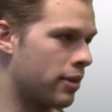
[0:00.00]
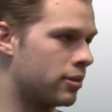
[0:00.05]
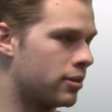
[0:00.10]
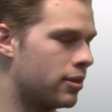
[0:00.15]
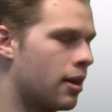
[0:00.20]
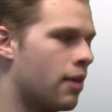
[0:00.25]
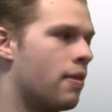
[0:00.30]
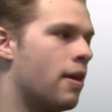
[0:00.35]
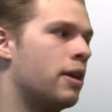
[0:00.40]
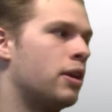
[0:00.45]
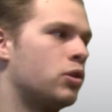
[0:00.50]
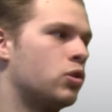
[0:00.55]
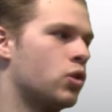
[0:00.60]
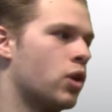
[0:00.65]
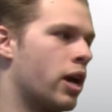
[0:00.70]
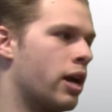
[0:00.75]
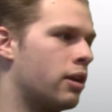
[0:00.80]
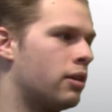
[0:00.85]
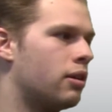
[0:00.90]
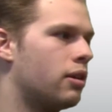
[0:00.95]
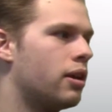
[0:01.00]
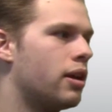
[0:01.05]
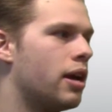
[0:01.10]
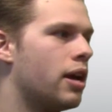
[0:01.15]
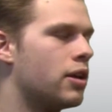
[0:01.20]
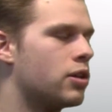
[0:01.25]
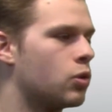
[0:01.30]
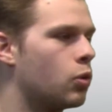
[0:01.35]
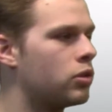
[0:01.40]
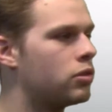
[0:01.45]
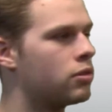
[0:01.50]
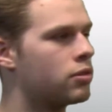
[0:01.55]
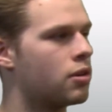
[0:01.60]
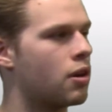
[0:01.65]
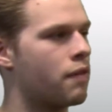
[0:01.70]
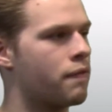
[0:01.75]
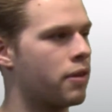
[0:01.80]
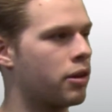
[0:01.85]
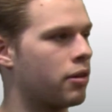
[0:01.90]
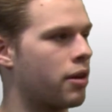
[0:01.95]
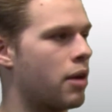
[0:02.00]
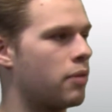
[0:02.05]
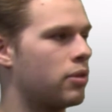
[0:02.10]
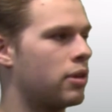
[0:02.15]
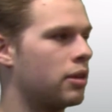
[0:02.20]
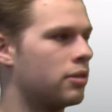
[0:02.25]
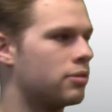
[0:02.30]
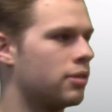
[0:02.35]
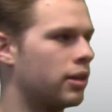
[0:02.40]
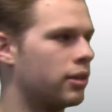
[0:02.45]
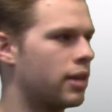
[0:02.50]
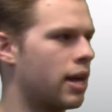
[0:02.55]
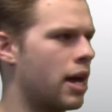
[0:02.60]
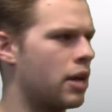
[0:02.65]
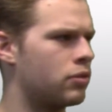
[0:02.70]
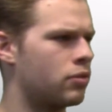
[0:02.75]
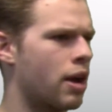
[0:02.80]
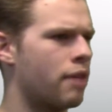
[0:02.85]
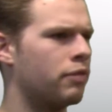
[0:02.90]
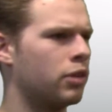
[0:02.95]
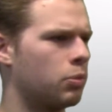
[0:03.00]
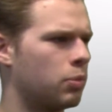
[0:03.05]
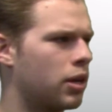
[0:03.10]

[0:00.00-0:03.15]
a bus and then a train. So once you start figuring out things like that,